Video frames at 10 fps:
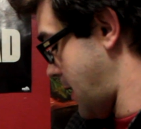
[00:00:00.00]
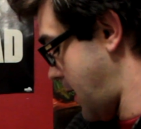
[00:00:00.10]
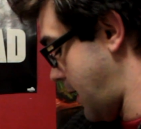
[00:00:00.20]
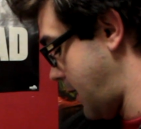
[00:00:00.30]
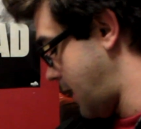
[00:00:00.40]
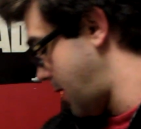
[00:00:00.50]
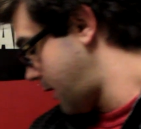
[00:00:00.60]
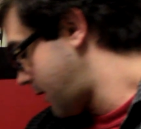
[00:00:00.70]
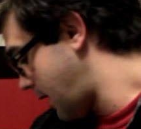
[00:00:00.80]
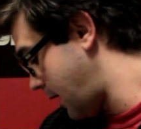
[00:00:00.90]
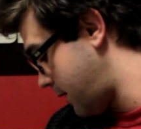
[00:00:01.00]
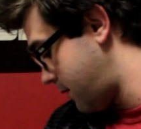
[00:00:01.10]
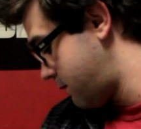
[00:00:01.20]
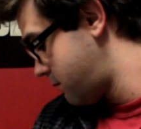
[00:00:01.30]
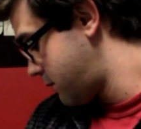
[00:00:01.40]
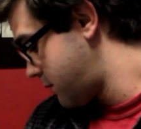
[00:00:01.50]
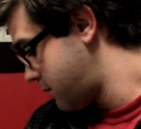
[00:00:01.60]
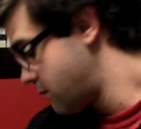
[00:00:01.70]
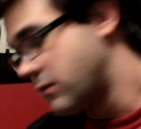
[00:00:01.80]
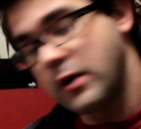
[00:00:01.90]
and kind of
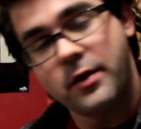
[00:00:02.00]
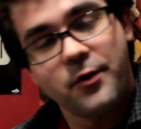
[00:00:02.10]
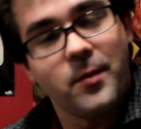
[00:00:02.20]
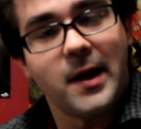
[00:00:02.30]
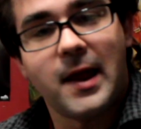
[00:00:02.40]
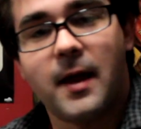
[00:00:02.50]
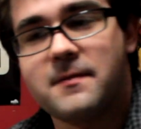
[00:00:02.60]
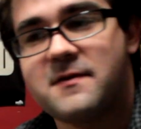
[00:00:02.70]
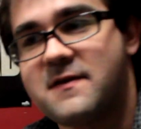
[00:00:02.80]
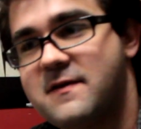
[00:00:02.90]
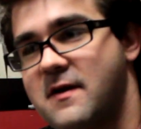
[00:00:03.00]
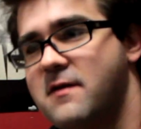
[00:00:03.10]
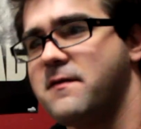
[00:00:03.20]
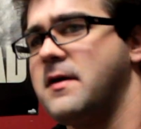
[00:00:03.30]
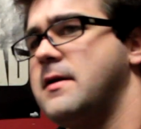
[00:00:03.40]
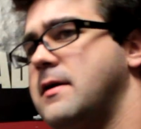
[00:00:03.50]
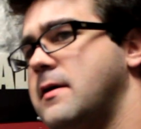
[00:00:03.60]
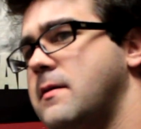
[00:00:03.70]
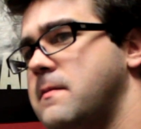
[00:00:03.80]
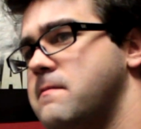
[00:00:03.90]
looking through my games and stuff, and
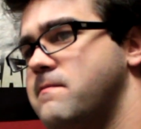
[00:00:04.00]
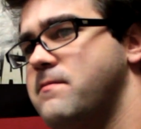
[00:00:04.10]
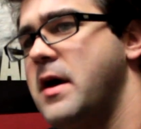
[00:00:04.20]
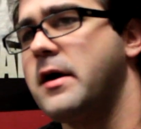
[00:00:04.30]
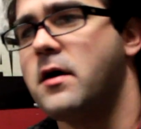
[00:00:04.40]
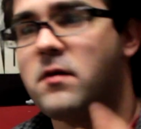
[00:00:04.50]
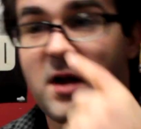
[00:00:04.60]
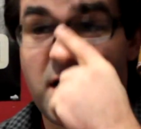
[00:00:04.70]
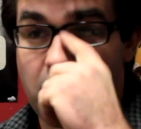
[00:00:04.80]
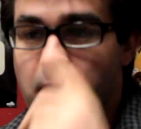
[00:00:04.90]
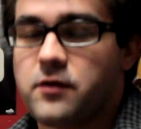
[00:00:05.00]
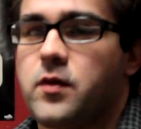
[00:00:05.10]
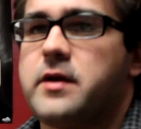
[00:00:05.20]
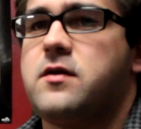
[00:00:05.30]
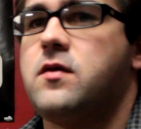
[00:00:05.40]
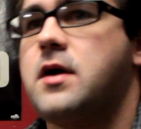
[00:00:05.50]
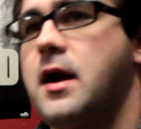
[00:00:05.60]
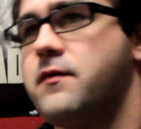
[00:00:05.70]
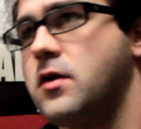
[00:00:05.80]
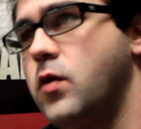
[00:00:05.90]
I don't know. Just want to do
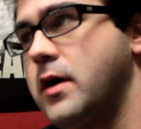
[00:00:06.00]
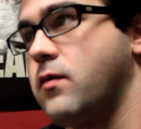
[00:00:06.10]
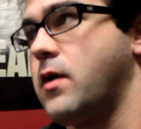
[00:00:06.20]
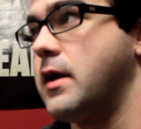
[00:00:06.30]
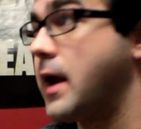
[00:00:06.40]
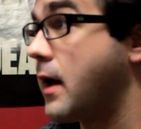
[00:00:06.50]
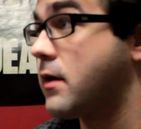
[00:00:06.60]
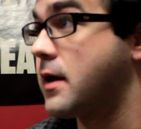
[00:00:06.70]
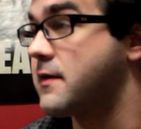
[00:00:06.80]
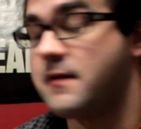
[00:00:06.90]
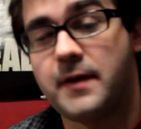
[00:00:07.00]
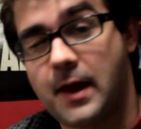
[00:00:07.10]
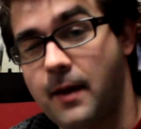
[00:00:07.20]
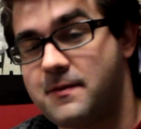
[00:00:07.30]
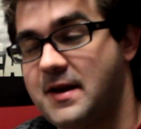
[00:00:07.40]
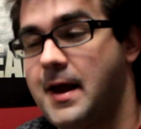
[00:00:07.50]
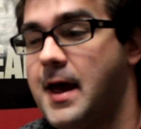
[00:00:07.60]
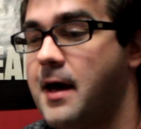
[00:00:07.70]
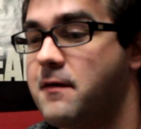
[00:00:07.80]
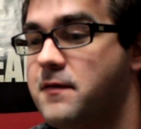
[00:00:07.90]
kind of a quick rundown, I guess, on the games that I
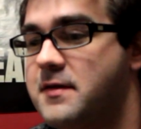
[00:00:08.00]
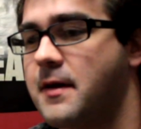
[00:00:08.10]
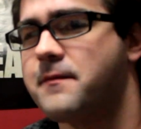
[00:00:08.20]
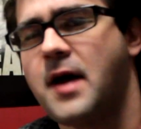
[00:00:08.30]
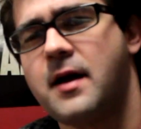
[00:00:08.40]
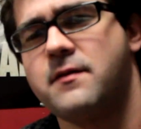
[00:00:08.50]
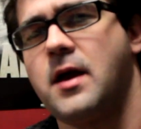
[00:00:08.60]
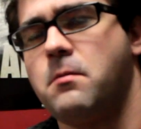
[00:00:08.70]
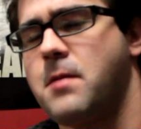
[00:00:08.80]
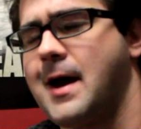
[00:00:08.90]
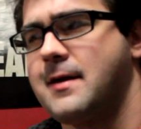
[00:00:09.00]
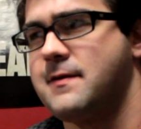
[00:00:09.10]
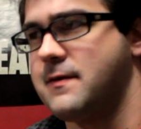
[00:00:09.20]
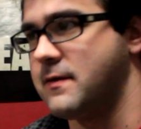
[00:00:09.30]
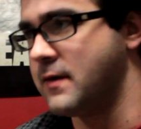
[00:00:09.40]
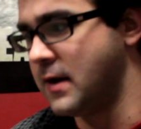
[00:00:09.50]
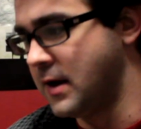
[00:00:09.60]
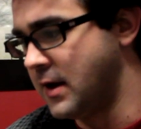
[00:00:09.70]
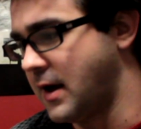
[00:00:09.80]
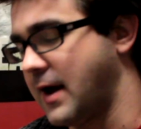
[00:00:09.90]
have. I'm kind of getting back into,
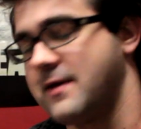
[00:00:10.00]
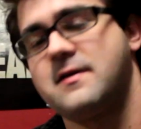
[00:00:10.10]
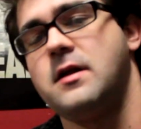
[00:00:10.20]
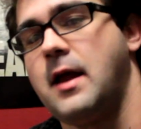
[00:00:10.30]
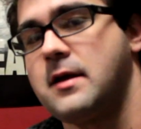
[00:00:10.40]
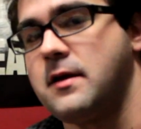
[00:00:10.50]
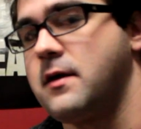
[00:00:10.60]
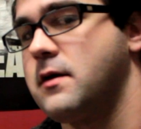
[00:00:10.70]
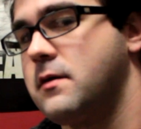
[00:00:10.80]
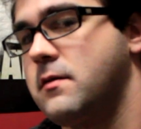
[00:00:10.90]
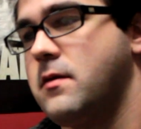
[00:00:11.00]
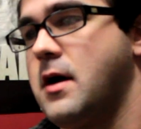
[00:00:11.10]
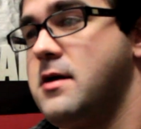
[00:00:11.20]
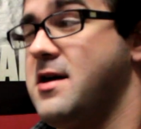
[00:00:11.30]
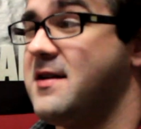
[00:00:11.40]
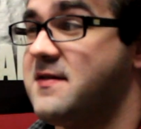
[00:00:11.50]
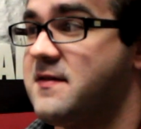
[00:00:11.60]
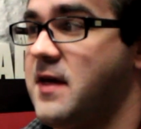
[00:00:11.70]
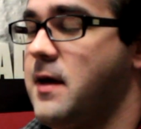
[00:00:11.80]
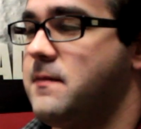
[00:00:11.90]
I guess, collecting
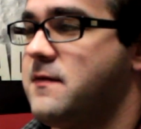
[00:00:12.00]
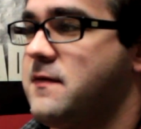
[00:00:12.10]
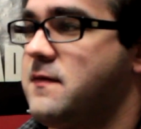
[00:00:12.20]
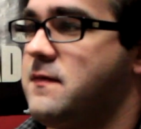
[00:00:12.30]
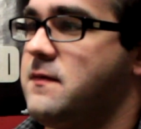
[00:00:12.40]
Genesis games